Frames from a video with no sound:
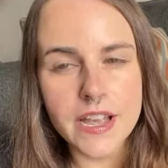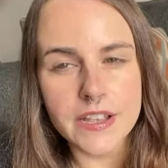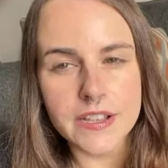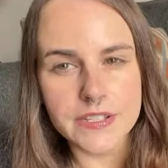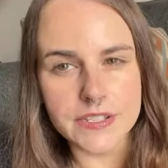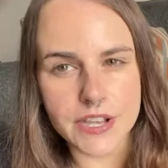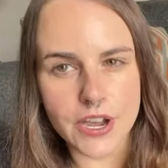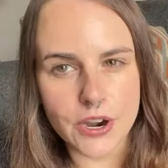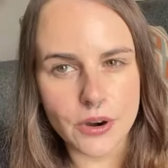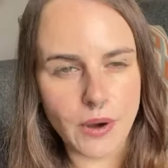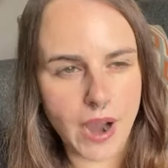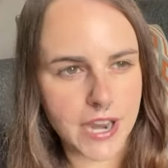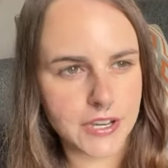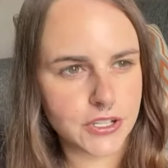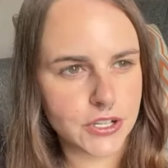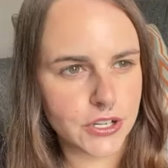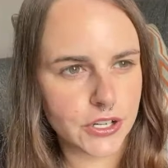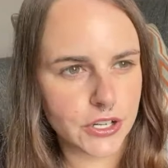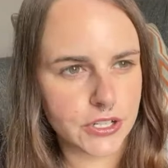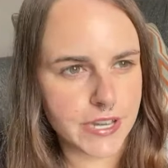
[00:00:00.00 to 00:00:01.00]
So I
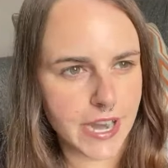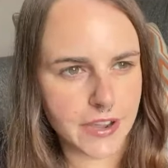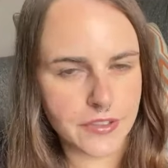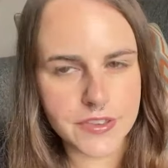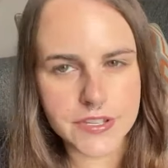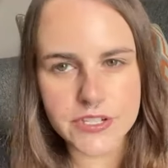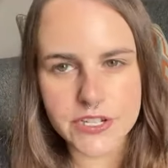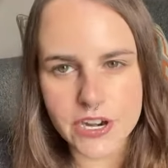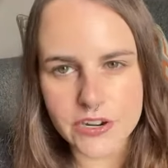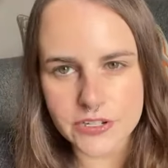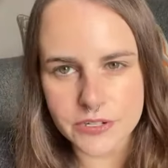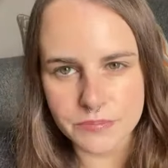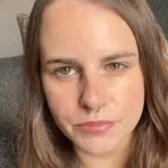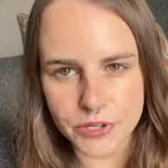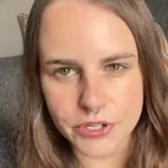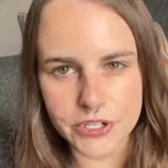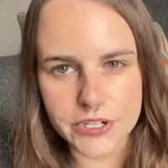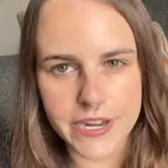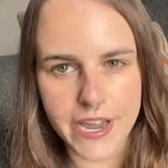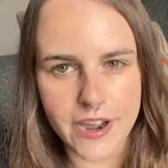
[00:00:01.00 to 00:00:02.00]
took her down the stairs and put
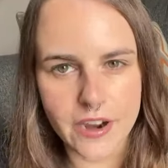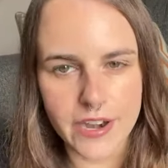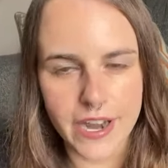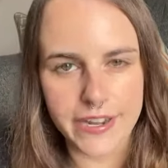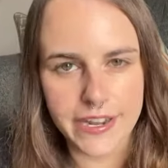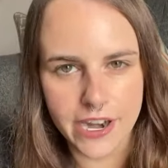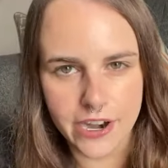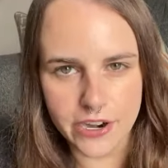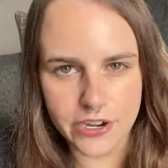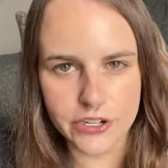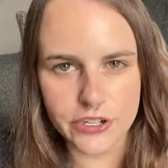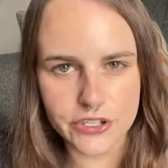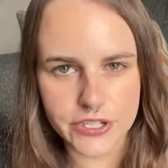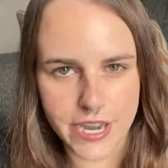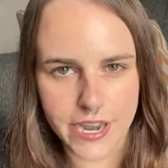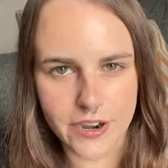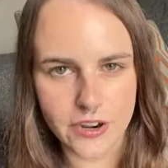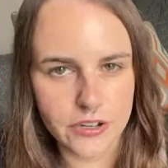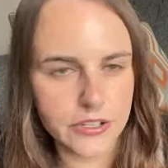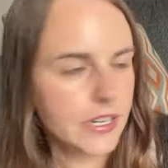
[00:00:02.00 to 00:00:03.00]
her down. I carried her
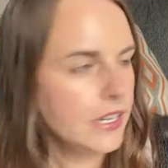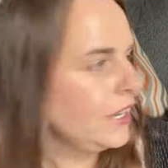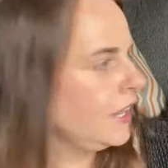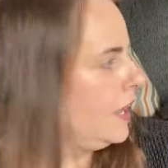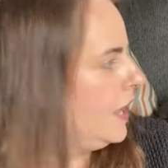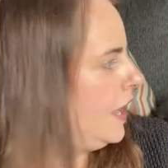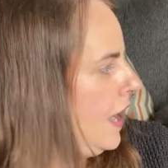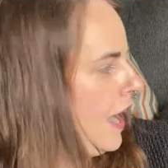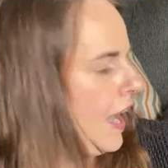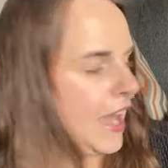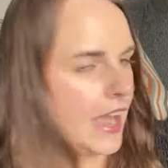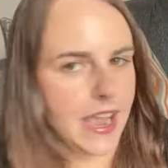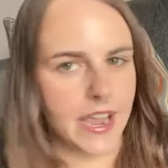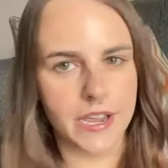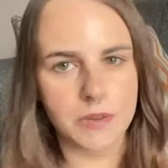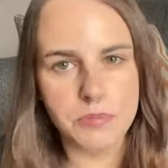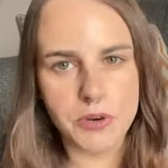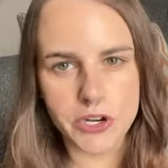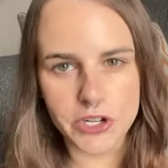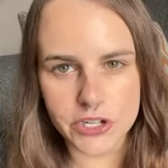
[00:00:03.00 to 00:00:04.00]
down
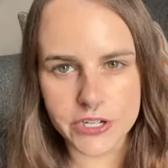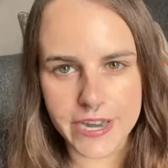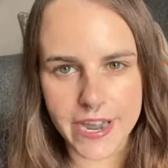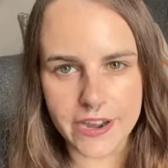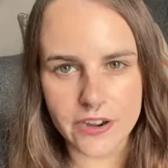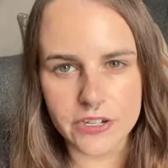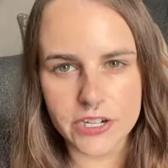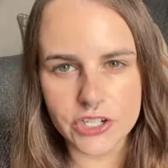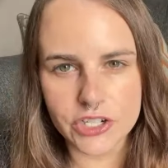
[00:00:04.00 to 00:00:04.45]
and put her down.